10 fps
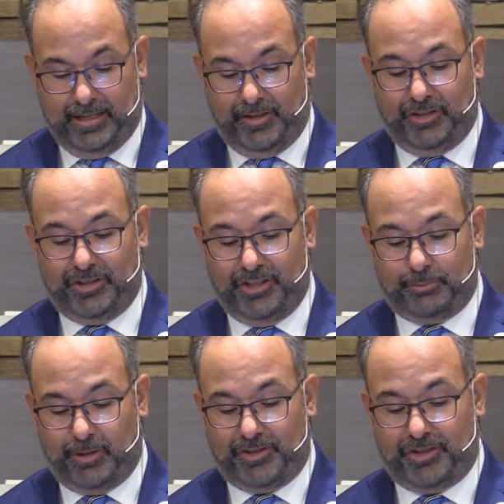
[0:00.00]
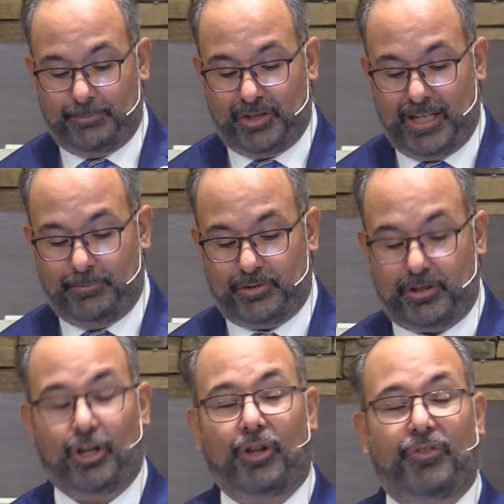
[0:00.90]
This is what's sometimes
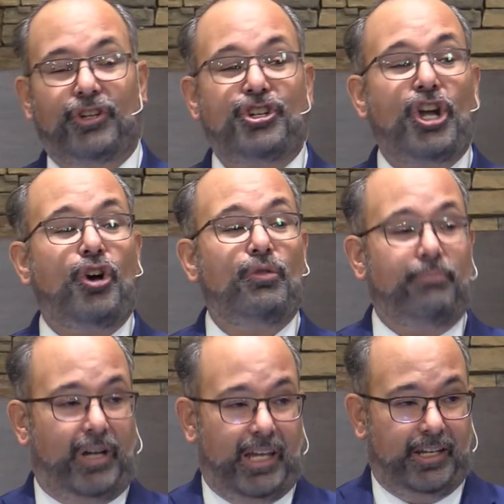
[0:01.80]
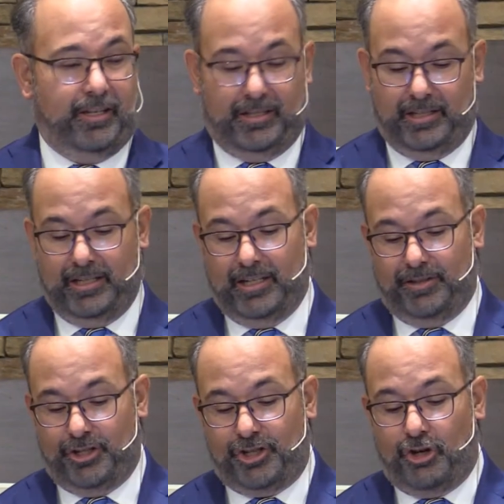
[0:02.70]
called the show bread.
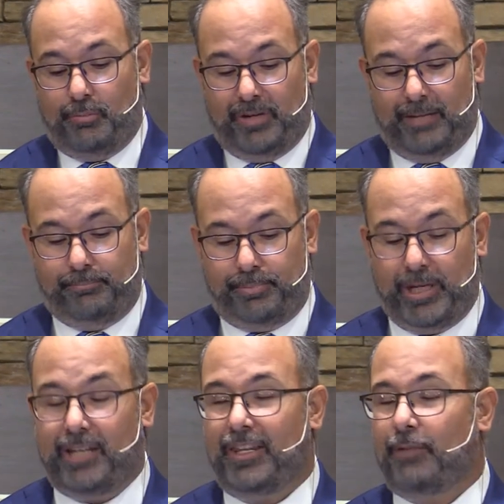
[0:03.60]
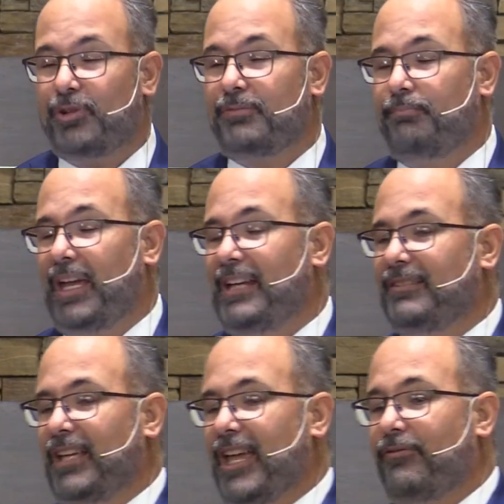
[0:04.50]
The show bread that was
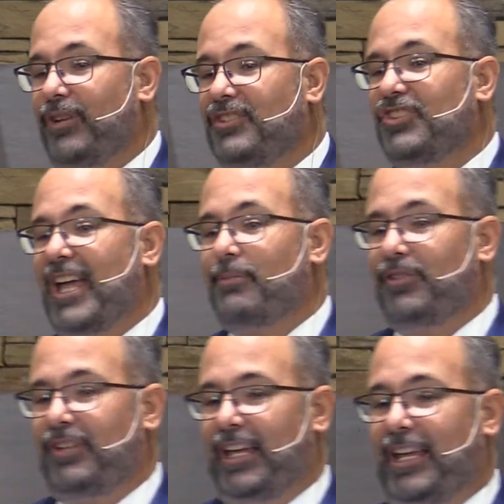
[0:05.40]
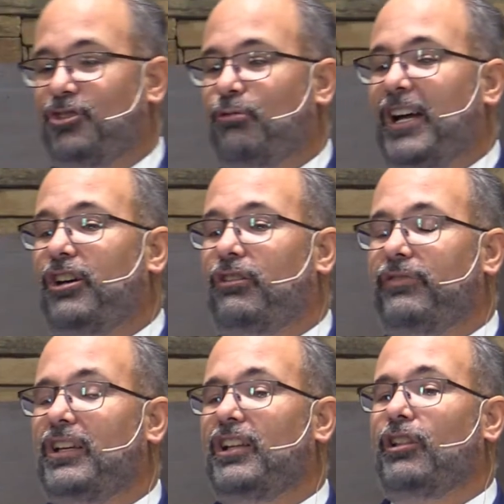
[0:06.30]
baked every Sabbath day, 12
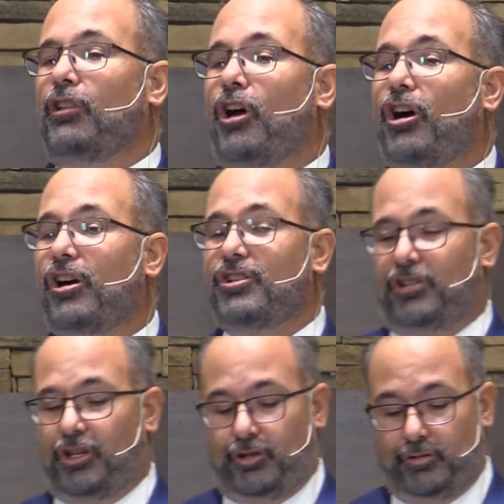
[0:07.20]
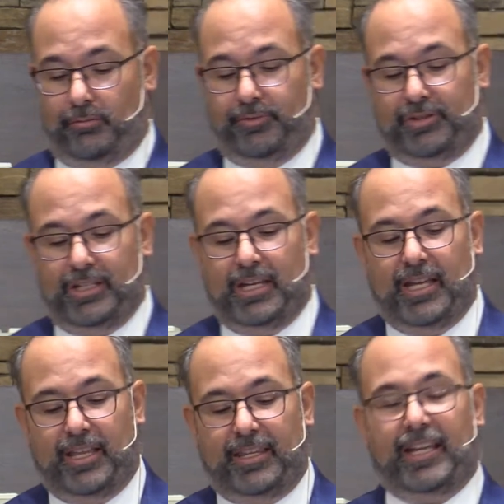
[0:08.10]
large loaves
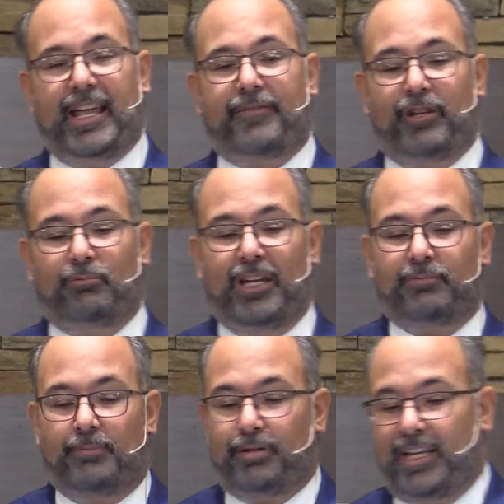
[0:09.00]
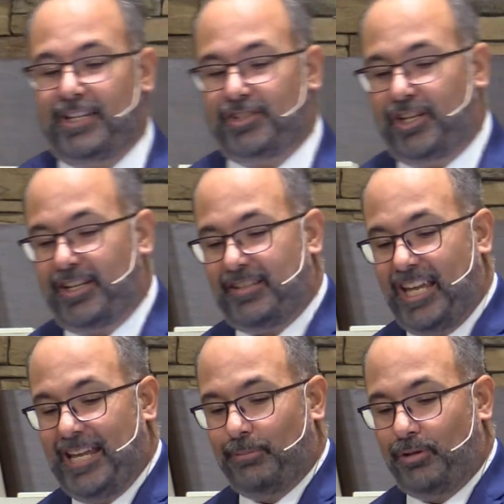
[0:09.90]
that every week were placed on a
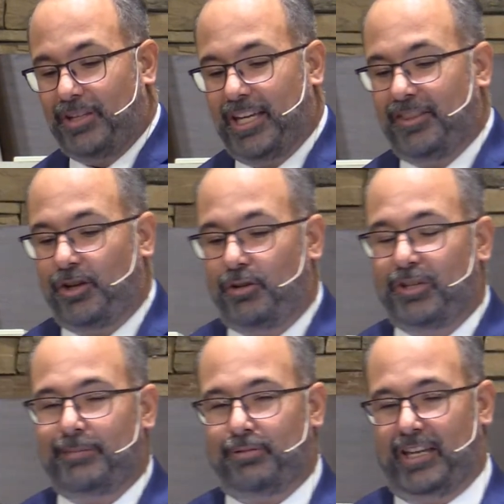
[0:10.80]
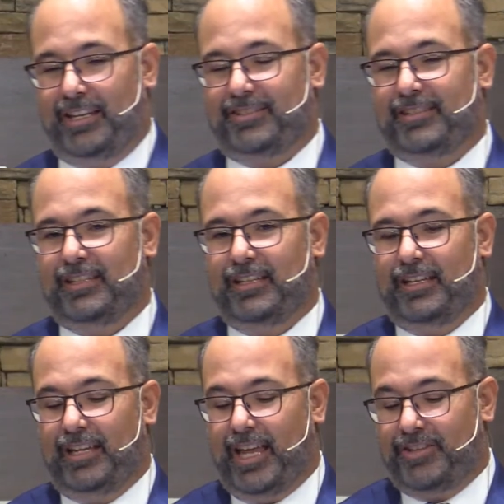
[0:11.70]
table in the holy place
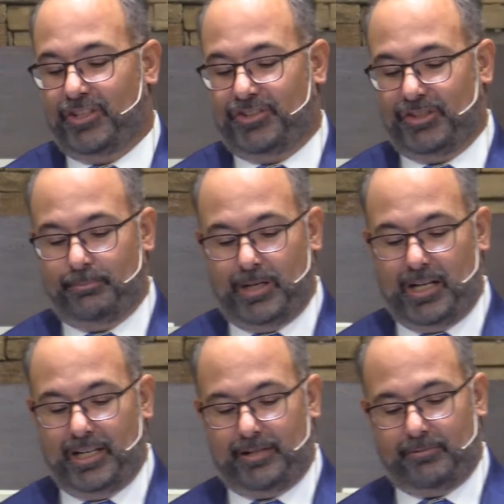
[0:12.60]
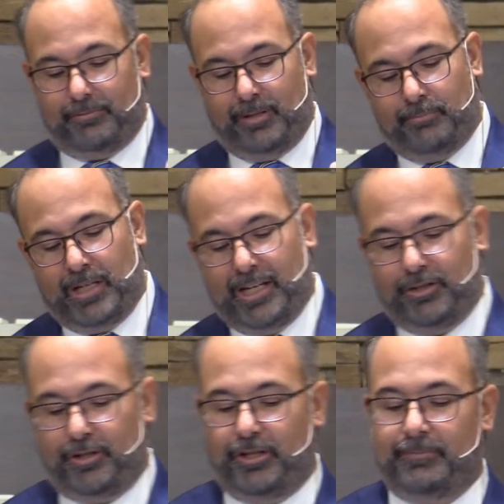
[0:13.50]
as a symbolic
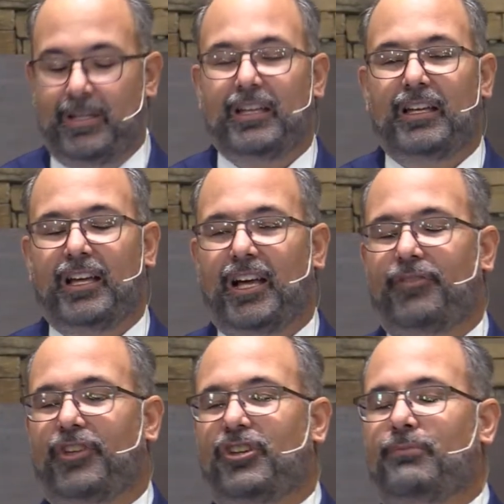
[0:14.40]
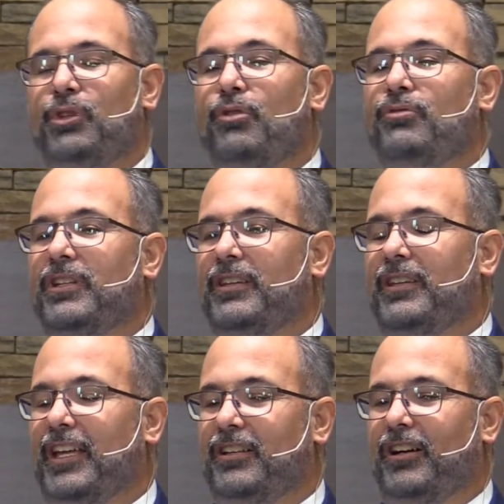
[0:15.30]
reminder of the communion
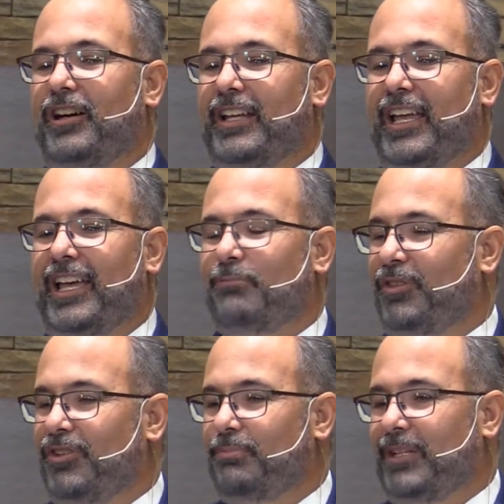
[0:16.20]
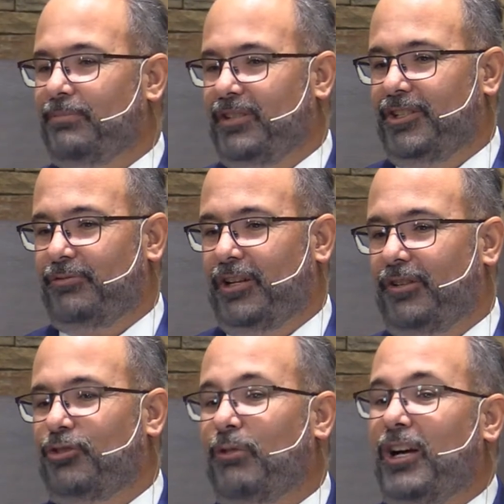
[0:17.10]
that God had with his people Israel.
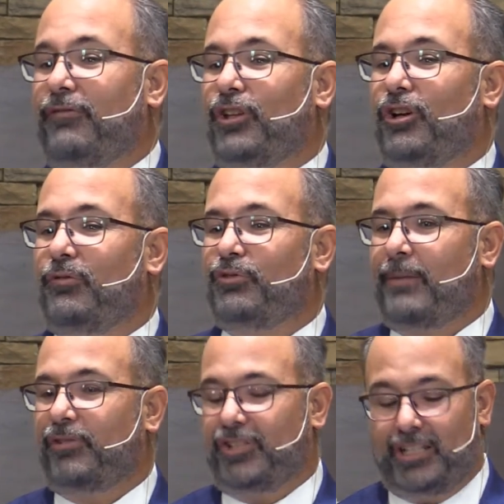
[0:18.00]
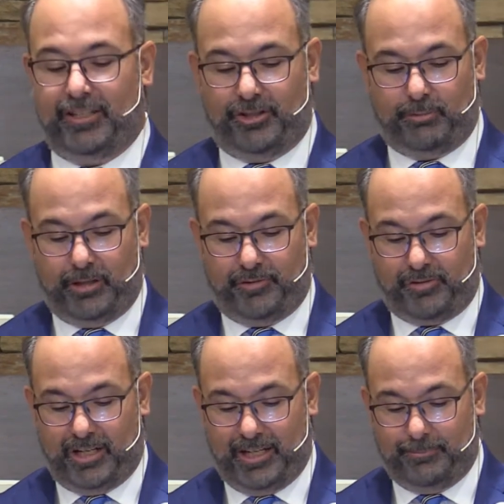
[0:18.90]
12 loaves representing the 12
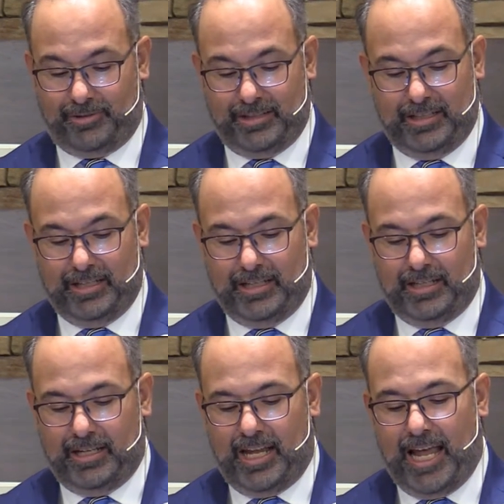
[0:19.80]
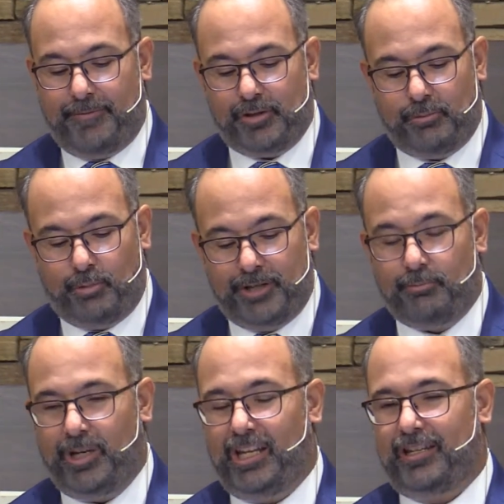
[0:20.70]
tribes. After 1
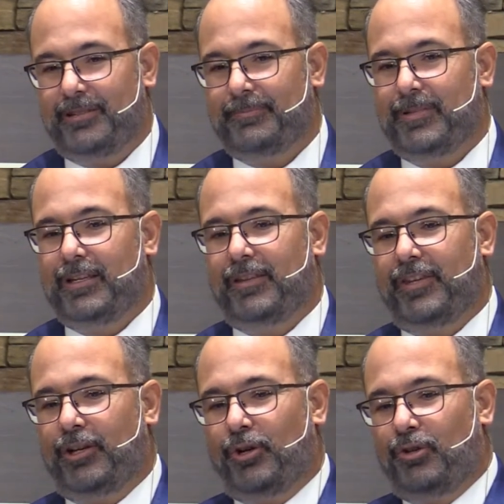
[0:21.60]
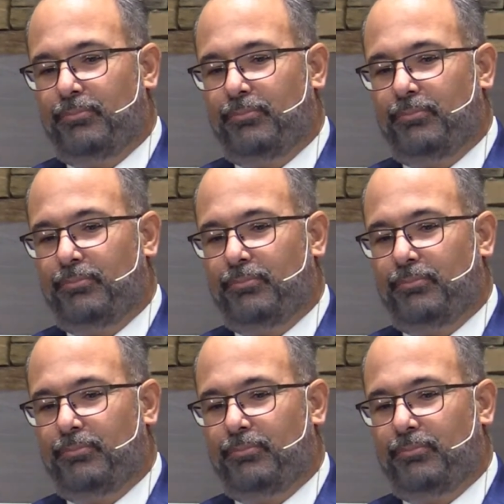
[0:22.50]
week, the old